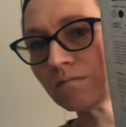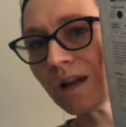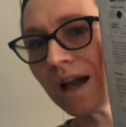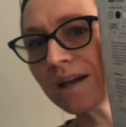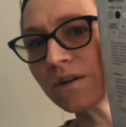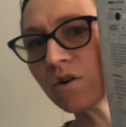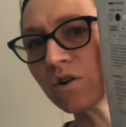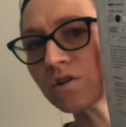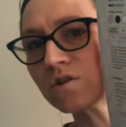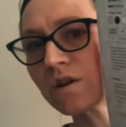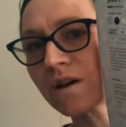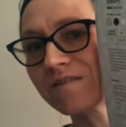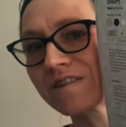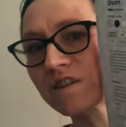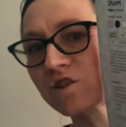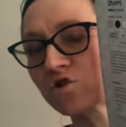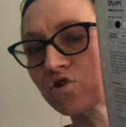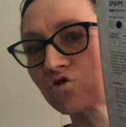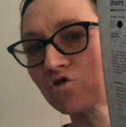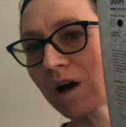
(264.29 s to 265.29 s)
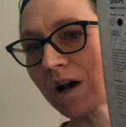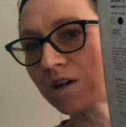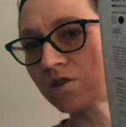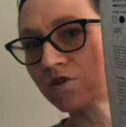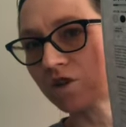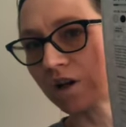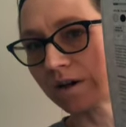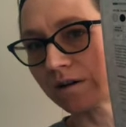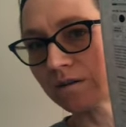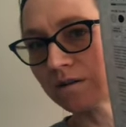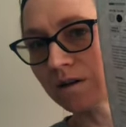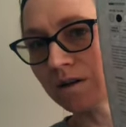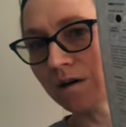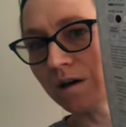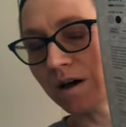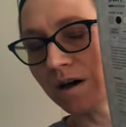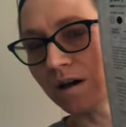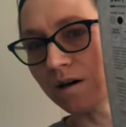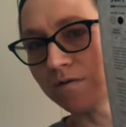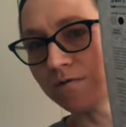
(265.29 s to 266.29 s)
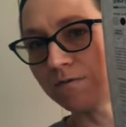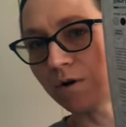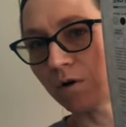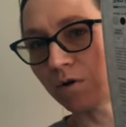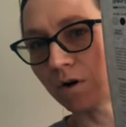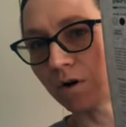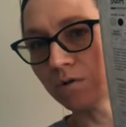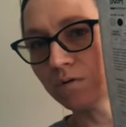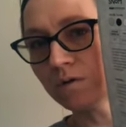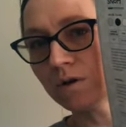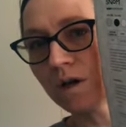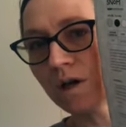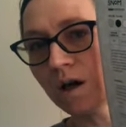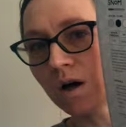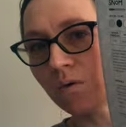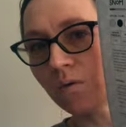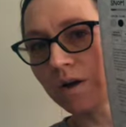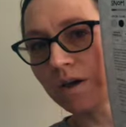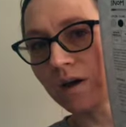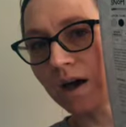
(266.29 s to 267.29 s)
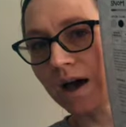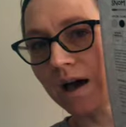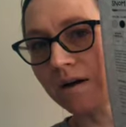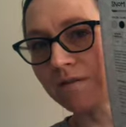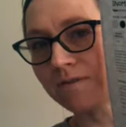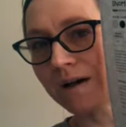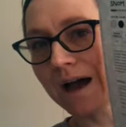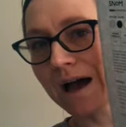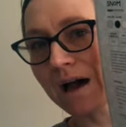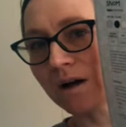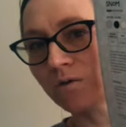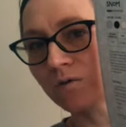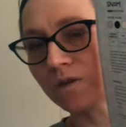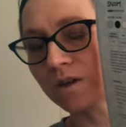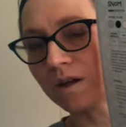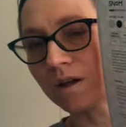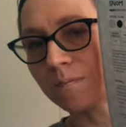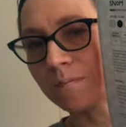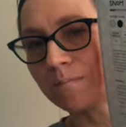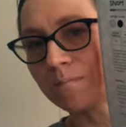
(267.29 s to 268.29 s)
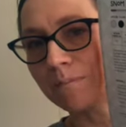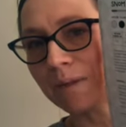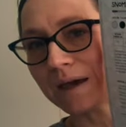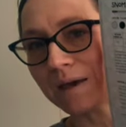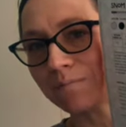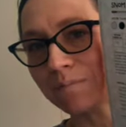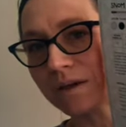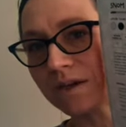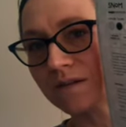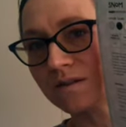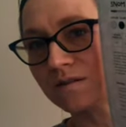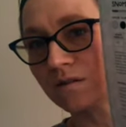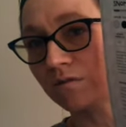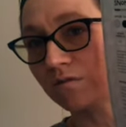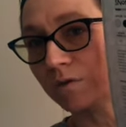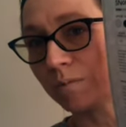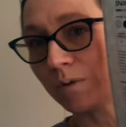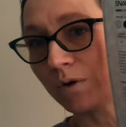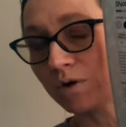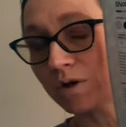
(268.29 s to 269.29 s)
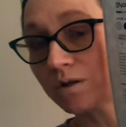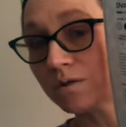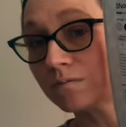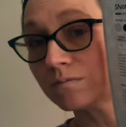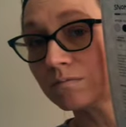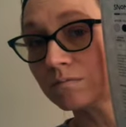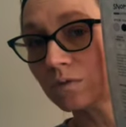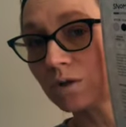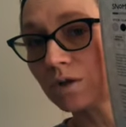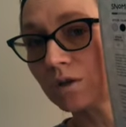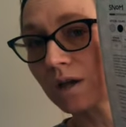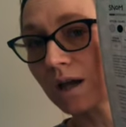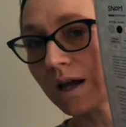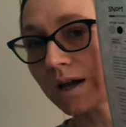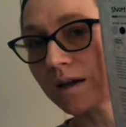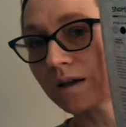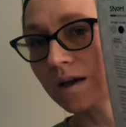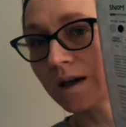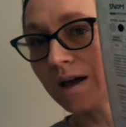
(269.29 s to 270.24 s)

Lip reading: And you also have a structure photo where you have how the big piece of the body will look like,